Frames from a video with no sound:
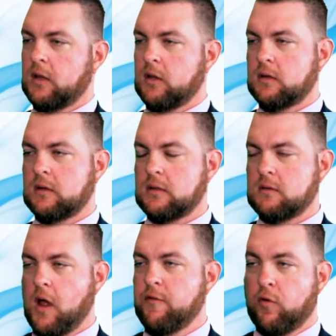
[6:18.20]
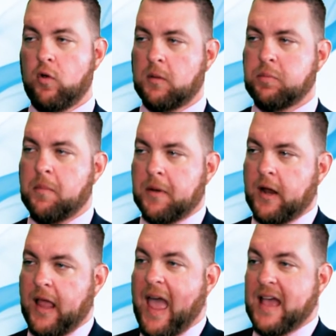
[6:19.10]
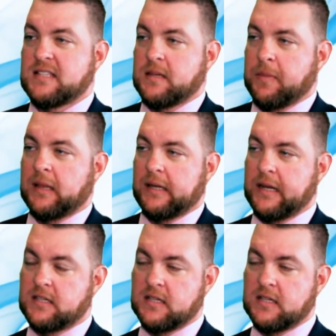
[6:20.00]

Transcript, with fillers: look, overall, a property owner has the ability